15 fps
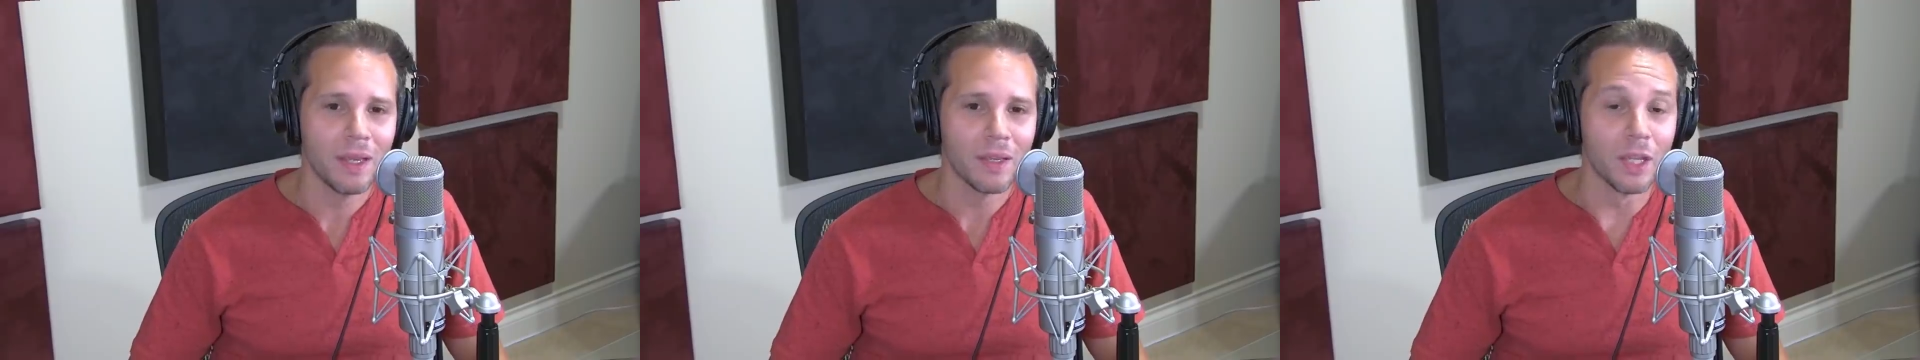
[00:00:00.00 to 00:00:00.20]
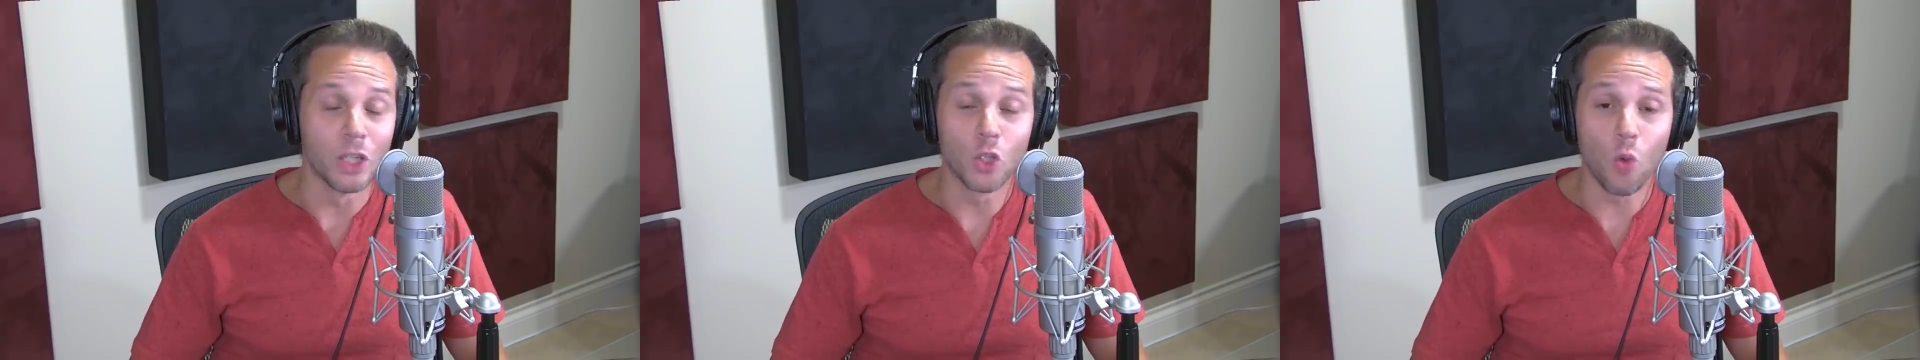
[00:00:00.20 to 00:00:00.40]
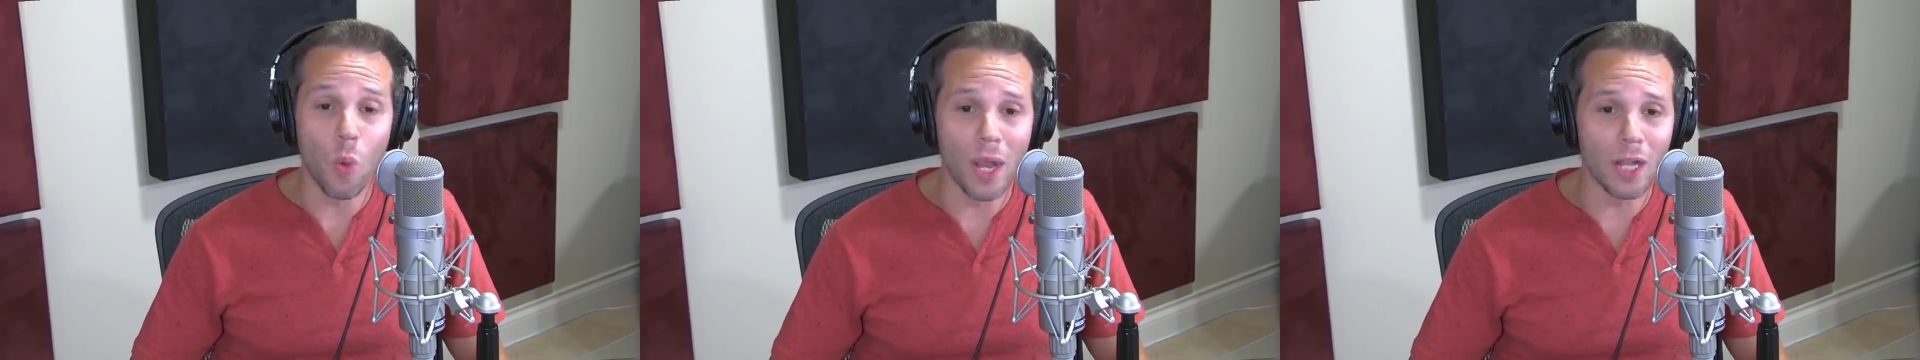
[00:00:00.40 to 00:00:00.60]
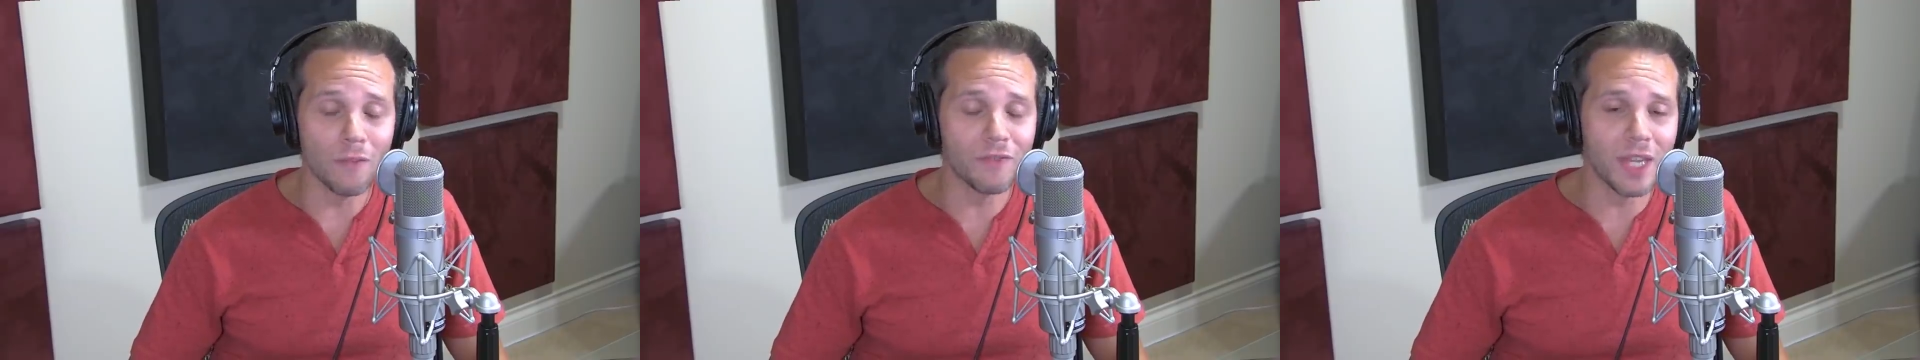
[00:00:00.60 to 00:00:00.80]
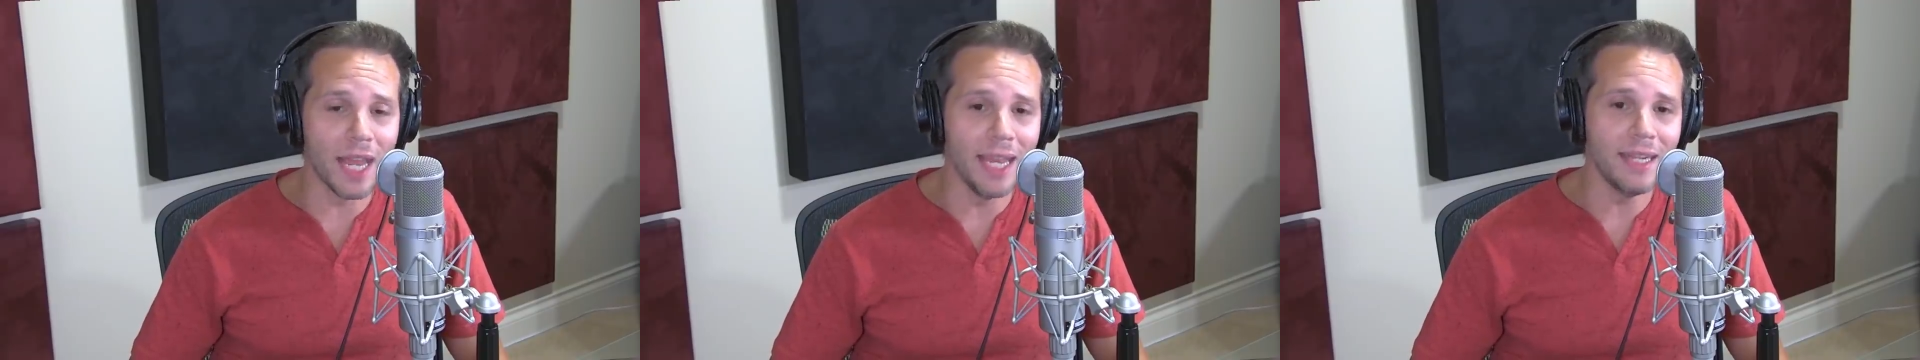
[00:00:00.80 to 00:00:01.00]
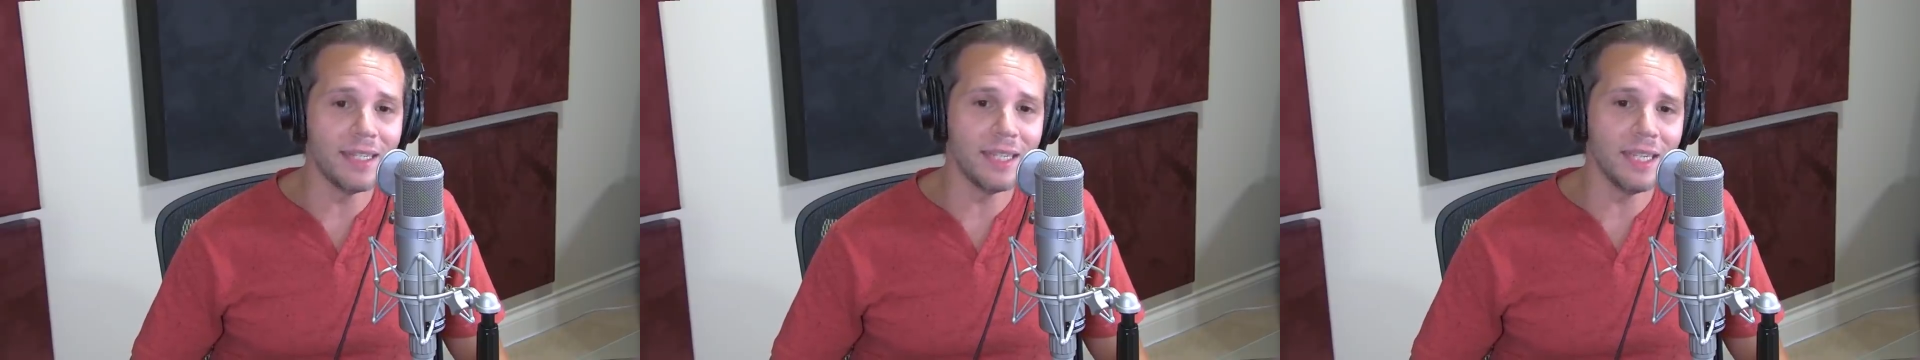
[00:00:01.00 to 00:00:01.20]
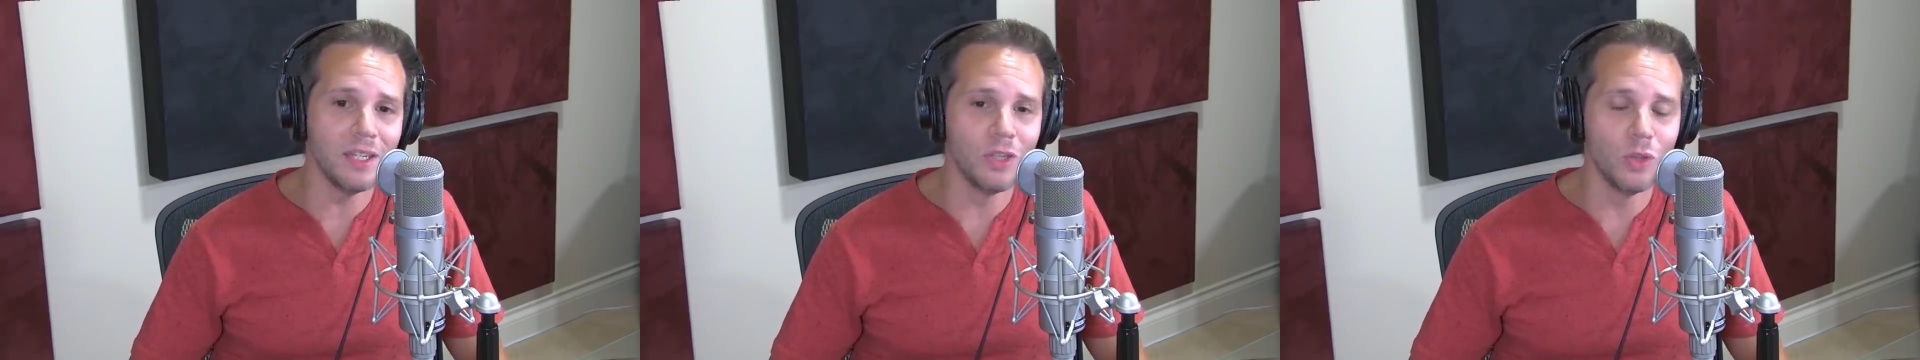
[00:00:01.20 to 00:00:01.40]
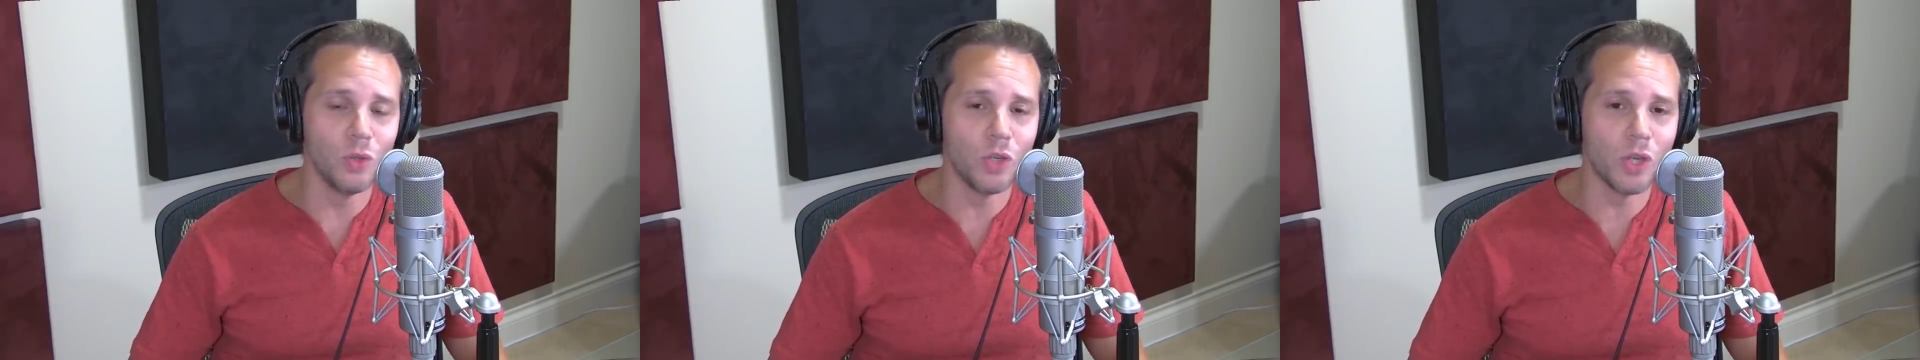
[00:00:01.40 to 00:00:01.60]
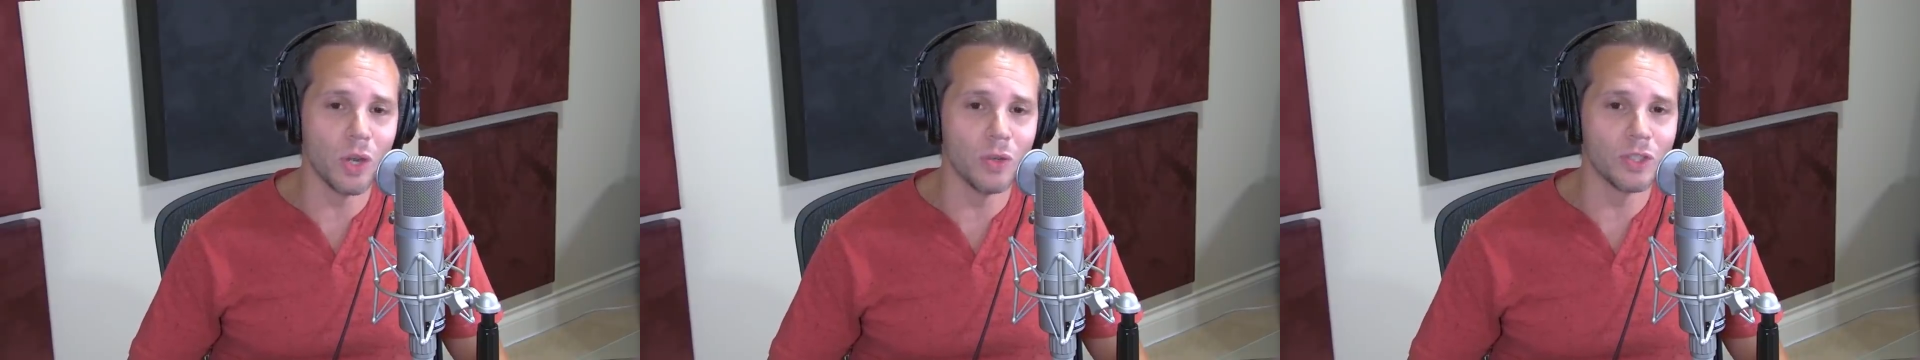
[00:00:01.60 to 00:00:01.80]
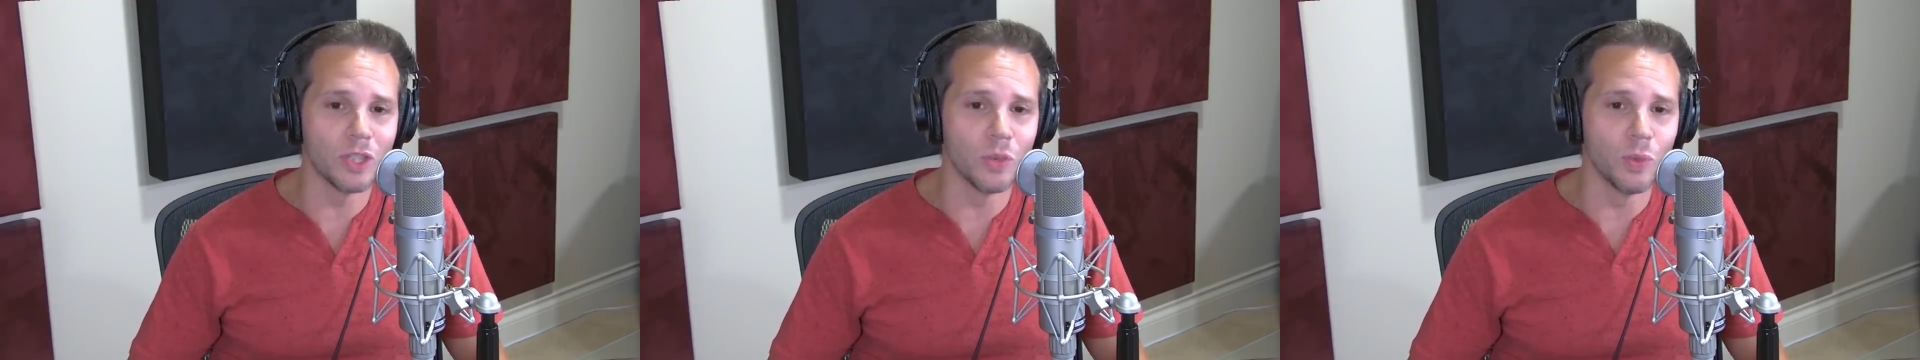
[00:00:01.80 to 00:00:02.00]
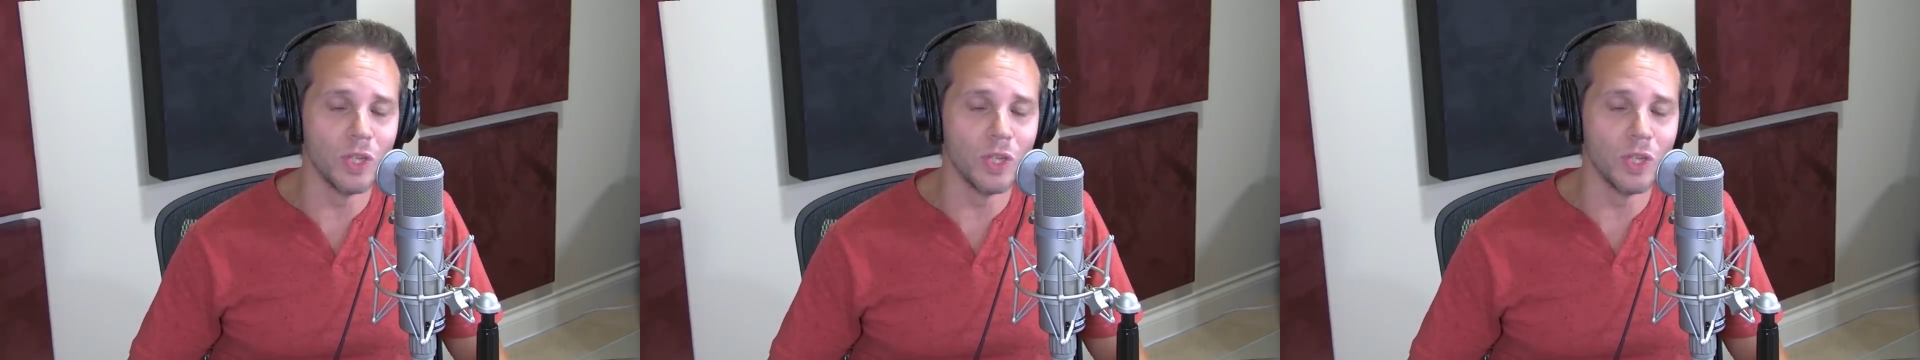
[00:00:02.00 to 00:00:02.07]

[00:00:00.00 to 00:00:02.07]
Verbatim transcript: The 12 to 18 new shows that